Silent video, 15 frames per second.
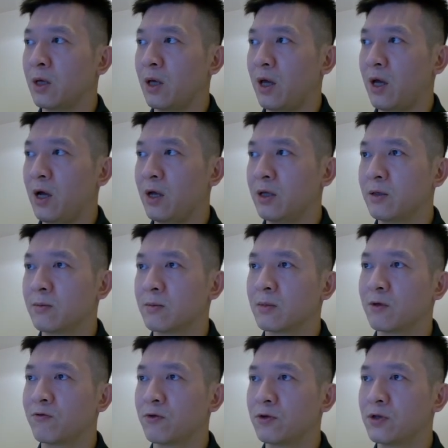And
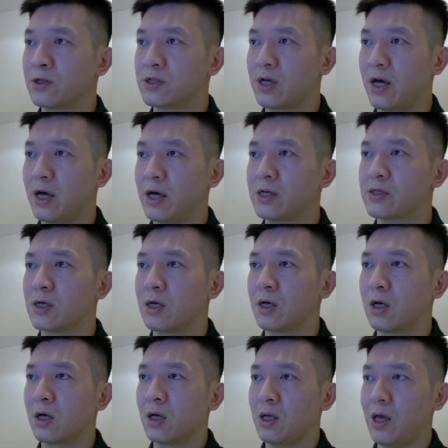for this case,
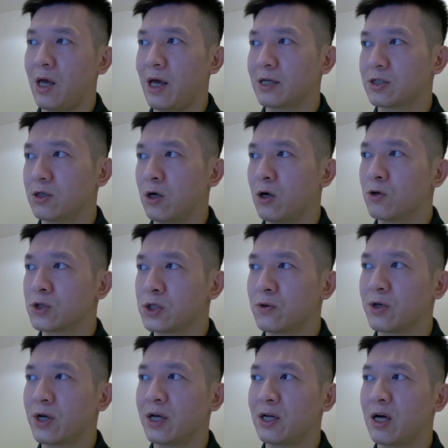x also
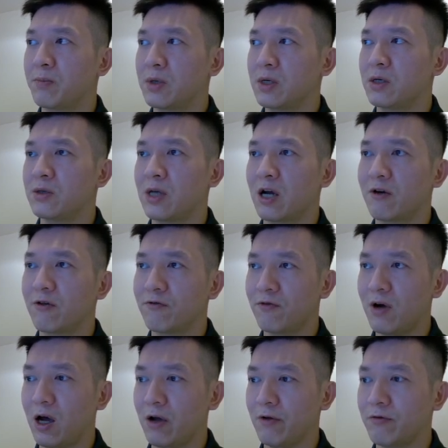cannot be negative
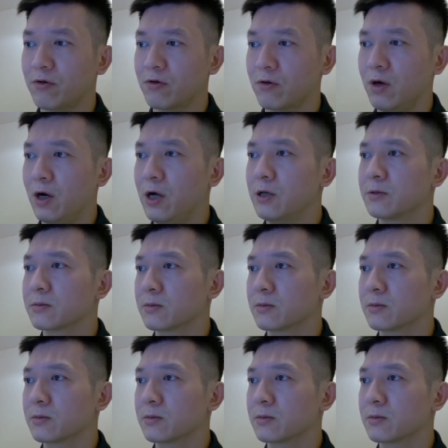5, right?